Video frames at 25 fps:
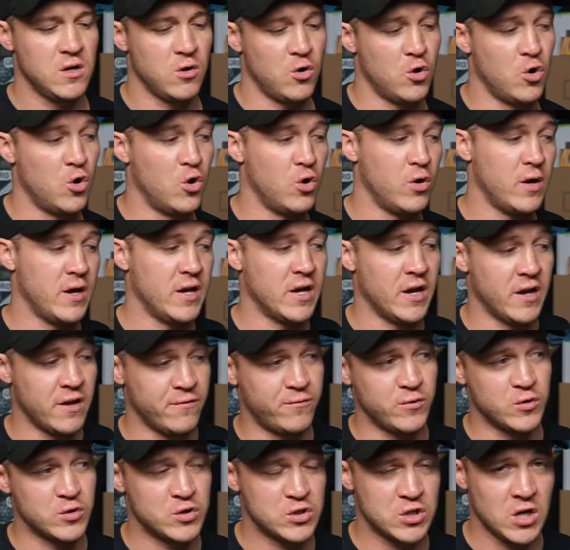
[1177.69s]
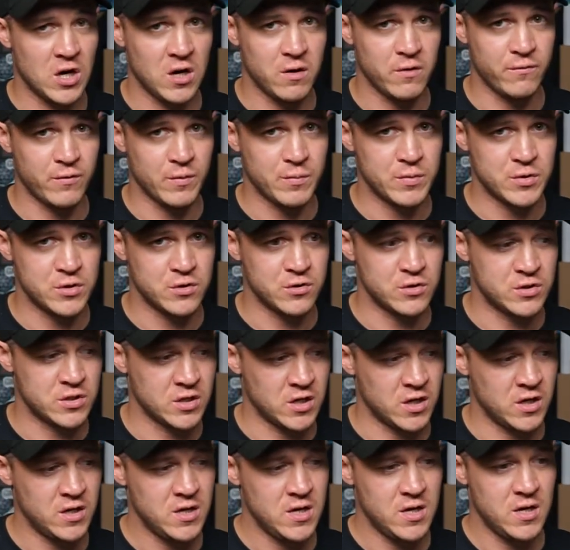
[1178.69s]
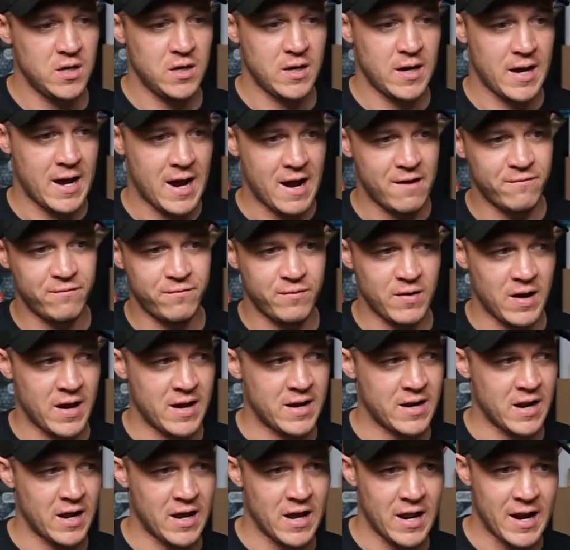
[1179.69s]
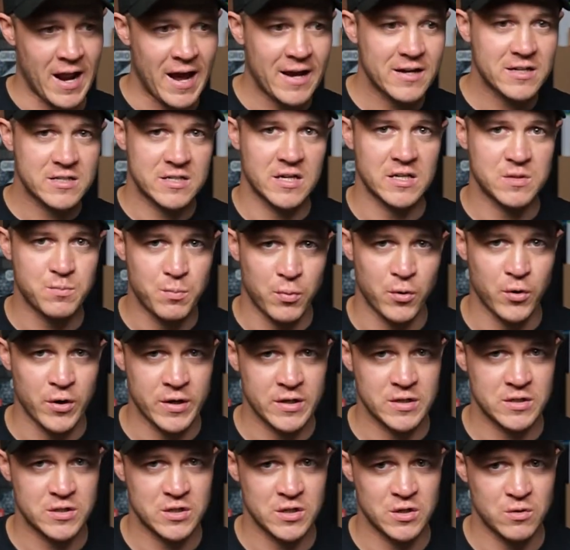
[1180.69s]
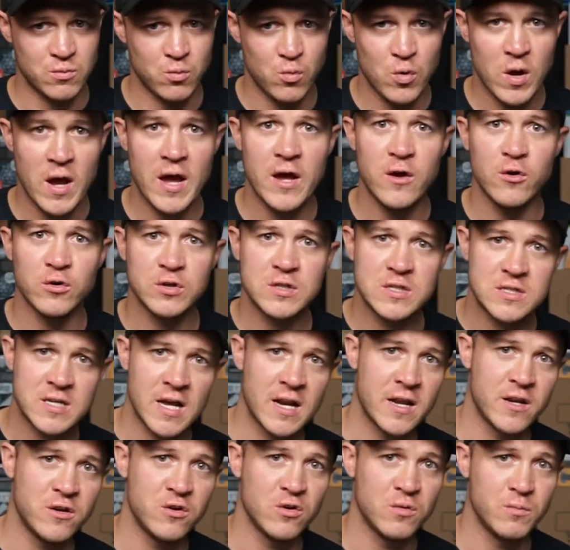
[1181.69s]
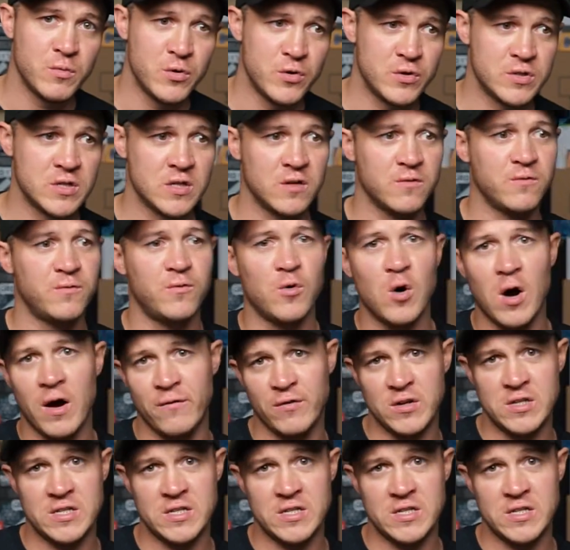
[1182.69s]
Or if you start with a producer, have an access point to where you're selling your music for other